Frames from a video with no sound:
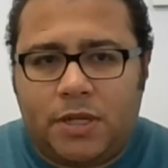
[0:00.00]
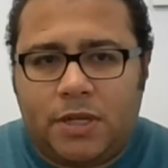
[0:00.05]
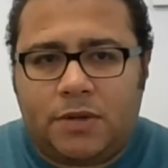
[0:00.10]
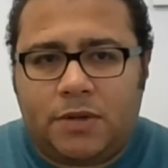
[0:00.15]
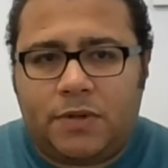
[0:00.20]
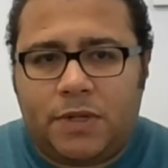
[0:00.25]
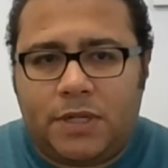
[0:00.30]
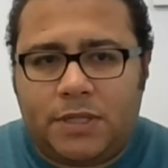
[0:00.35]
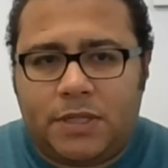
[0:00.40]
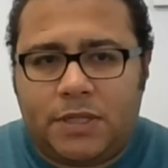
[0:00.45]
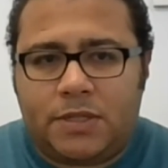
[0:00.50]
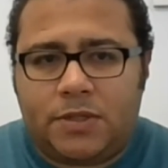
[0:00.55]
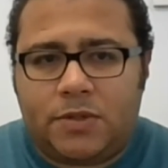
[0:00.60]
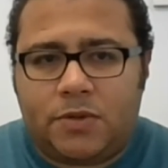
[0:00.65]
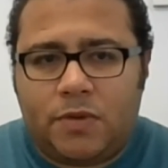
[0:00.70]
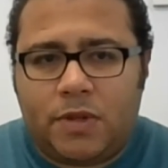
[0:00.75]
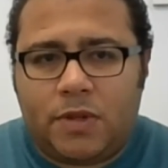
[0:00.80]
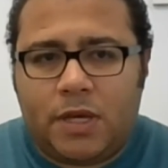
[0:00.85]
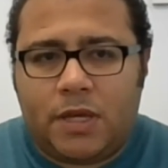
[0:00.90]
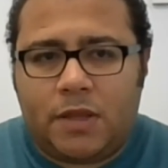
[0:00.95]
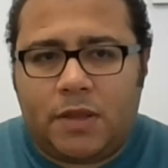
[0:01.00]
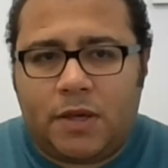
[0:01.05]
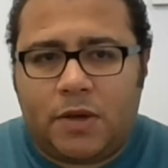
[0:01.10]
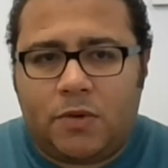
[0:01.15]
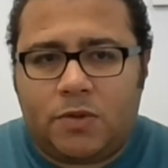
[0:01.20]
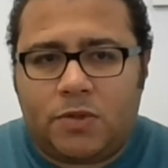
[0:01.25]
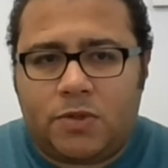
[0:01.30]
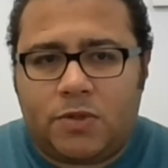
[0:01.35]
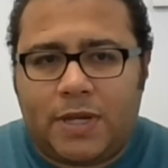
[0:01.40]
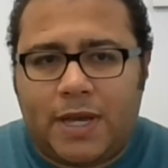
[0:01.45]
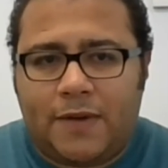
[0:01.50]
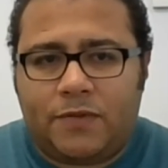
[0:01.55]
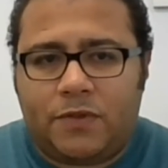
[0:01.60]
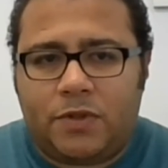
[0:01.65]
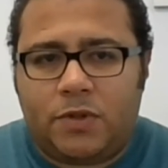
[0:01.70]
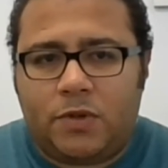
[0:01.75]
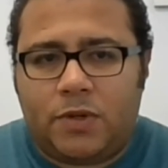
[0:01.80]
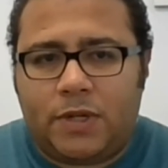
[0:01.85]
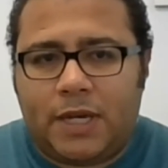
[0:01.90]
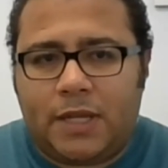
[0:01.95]
the increases, so they also have
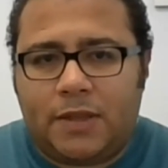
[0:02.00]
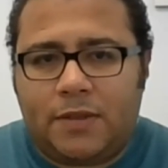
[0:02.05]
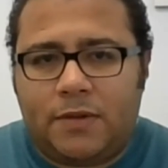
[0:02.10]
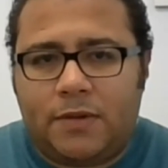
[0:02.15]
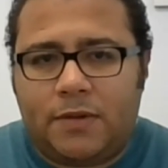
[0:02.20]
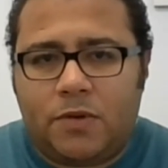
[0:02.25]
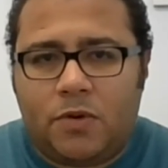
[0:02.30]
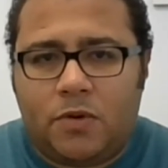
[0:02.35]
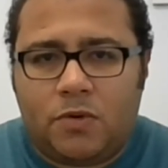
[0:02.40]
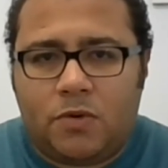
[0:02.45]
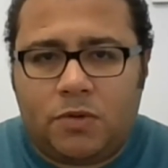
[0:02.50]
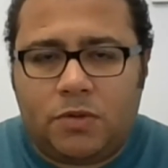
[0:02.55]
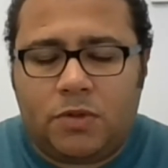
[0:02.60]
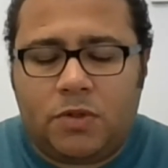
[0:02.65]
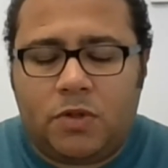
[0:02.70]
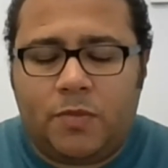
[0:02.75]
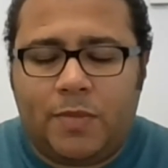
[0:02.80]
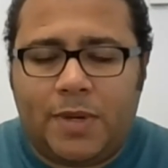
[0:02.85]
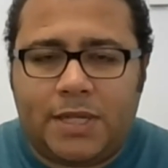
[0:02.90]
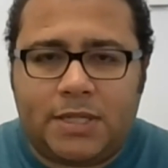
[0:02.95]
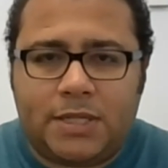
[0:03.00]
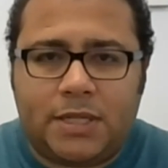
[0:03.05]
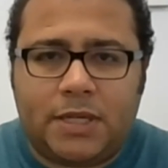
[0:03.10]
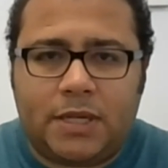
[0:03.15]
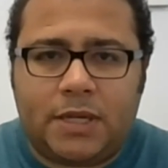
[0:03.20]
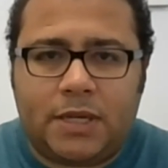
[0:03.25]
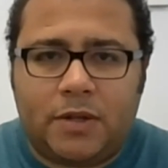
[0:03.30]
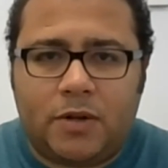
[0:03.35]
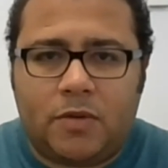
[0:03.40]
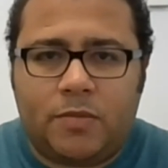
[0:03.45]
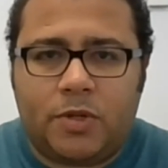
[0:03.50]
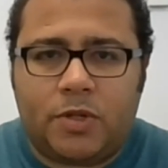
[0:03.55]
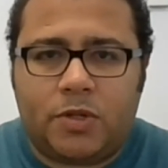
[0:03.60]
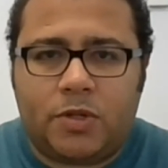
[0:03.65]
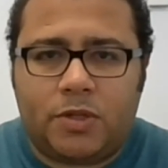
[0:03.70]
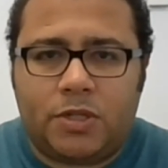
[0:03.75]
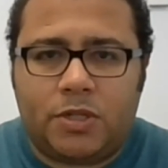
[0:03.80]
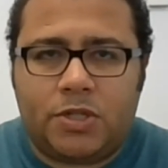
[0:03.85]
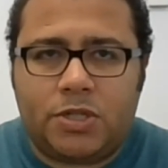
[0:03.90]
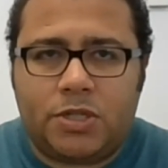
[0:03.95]
to look at their own domestic economic
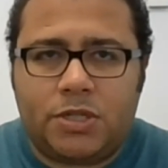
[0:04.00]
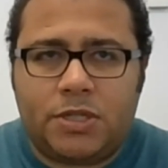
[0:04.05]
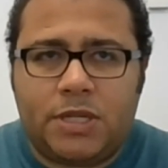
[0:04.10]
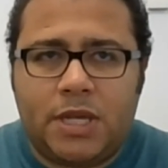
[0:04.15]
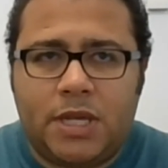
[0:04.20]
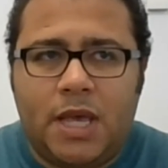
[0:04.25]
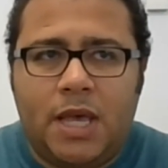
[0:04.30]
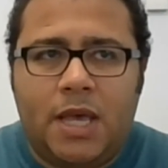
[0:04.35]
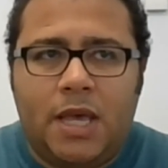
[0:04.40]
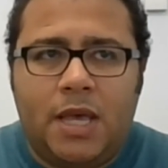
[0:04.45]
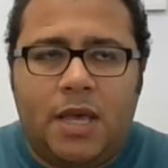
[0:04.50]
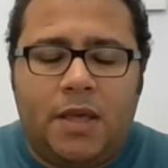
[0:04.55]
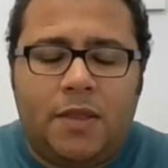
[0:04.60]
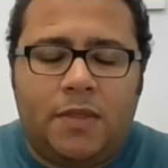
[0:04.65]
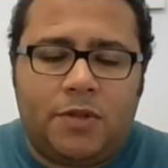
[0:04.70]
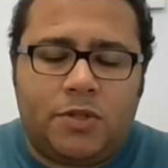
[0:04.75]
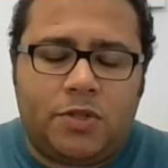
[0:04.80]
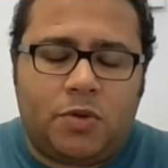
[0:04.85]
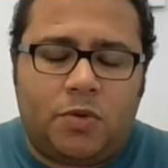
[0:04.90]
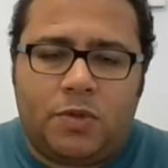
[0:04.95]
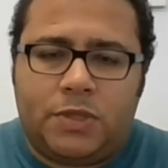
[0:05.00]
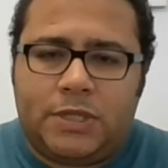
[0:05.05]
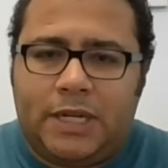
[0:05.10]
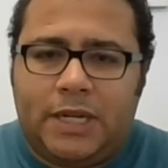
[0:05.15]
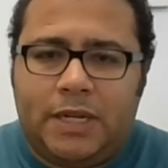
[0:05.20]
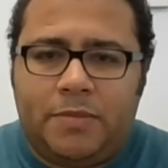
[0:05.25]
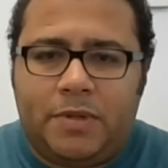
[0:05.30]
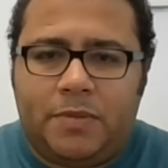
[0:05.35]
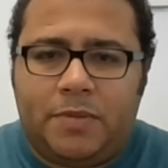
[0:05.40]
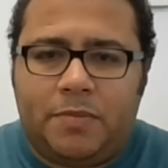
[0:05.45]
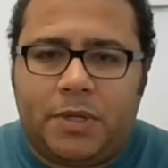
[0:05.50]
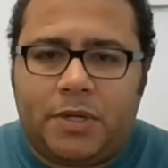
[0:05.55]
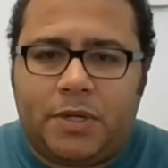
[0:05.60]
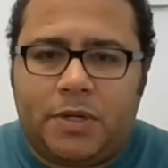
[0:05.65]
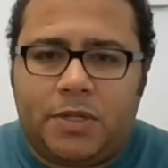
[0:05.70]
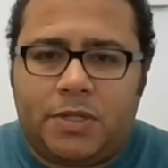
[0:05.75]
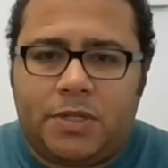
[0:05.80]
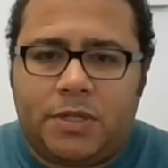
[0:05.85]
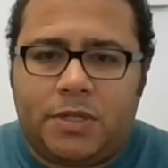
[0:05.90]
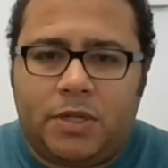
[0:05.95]
conditions. There's always a limit
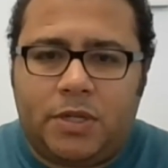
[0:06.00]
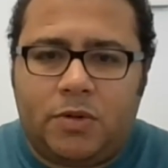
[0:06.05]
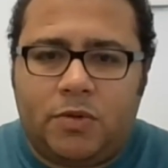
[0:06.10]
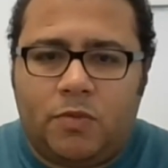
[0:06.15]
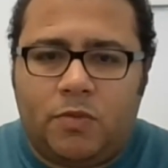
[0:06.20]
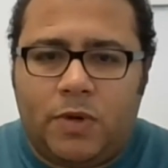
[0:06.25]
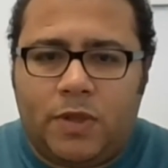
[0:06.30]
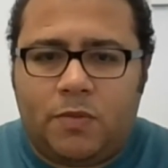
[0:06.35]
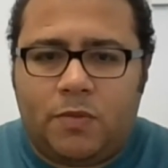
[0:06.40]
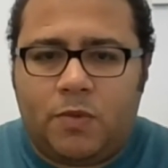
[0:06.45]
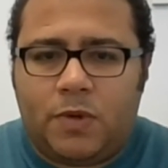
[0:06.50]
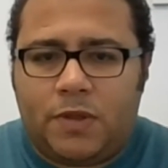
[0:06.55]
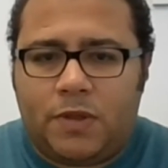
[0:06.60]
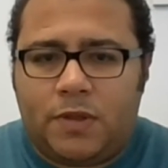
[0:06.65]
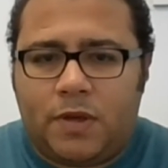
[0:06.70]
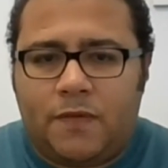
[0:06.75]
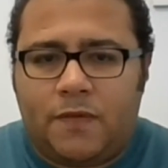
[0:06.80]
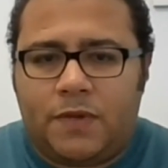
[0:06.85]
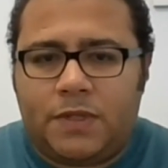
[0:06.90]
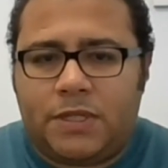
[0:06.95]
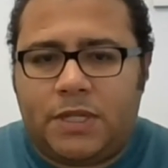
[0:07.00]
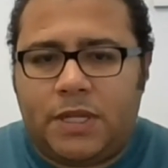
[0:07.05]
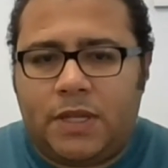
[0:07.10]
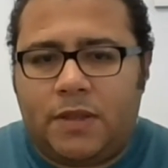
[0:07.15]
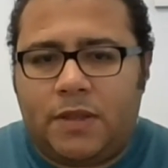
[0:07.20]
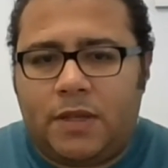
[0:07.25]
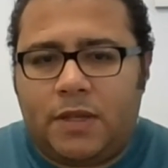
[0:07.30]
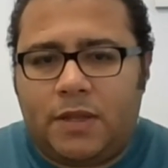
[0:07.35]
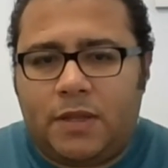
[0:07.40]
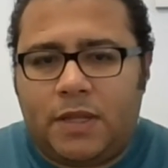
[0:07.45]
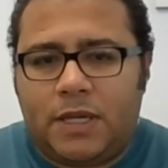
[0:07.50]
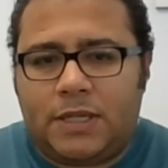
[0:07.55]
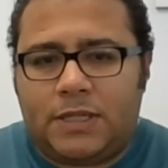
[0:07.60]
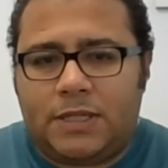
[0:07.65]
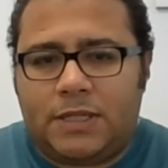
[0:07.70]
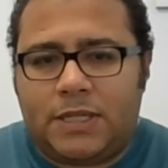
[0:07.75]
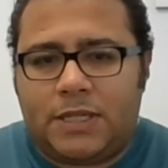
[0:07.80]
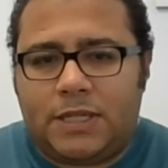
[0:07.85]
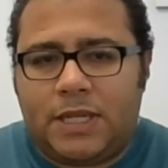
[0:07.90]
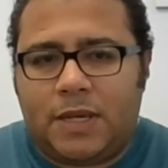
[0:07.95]
because with obviously the
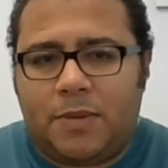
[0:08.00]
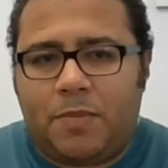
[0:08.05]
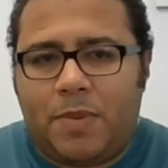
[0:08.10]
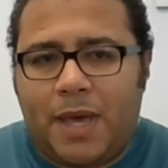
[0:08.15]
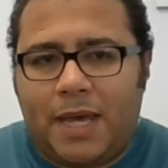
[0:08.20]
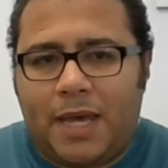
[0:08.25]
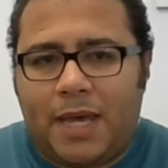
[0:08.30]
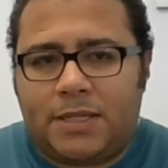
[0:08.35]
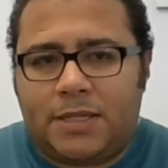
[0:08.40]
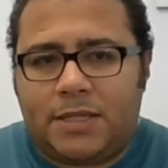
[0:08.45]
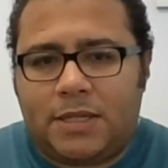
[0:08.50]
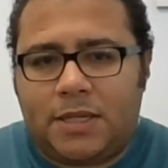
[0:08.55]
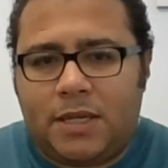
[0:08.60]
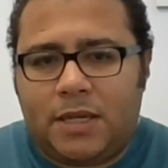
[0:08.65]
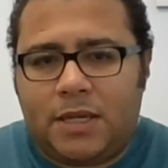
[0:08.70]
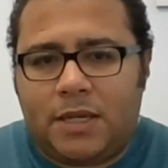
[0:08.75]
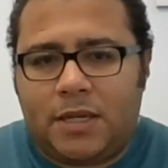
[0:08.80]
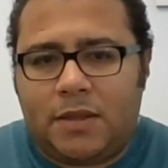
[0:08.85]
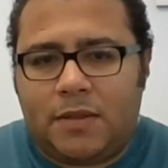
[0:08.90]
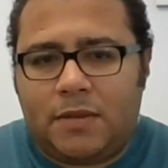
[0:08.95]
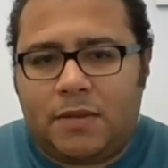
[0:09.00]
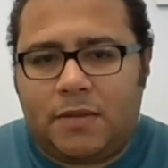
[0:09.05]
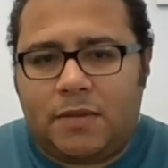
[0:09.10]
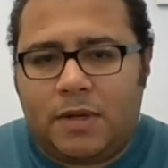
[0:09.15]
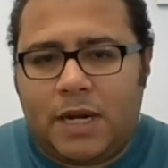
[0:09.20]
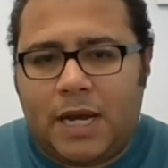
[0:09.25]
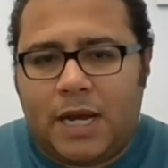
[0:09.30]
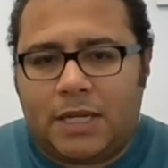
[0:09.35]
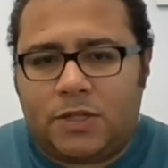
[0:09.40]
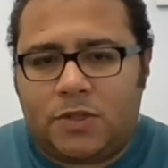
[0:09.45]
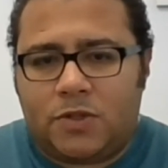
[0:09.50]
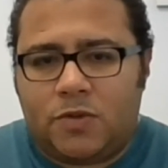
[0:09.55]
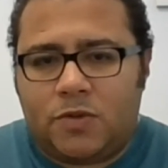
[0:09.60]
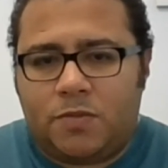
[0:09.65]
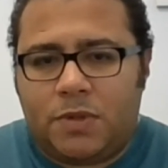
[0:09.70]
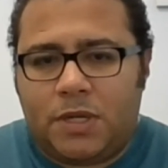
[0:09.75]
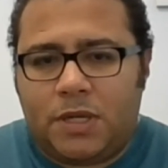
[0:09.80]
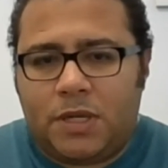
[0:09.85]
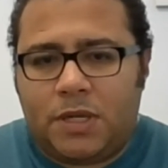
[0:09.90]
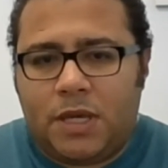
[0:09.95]
existing pegs, there has to
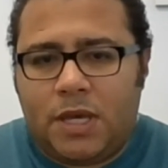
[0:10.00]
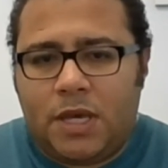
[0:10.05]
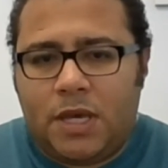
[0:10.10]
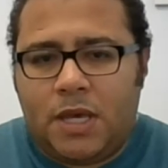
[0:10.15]
be